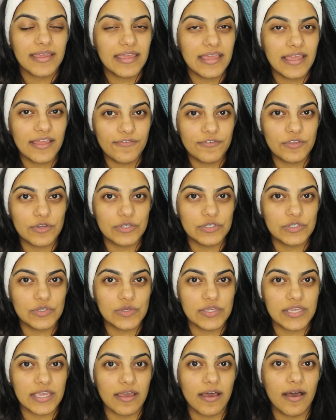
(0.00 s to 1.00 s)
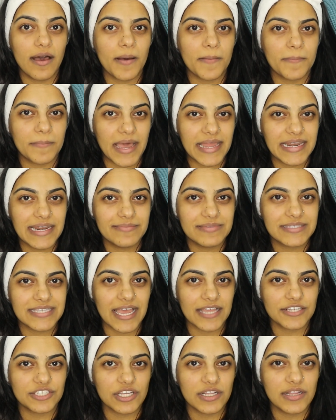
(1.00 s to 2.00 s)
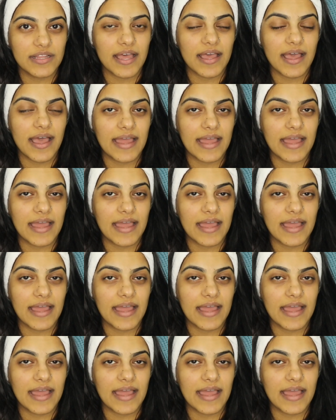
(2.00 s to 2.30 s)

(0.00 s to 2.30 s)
If you're new here, my name's Kajal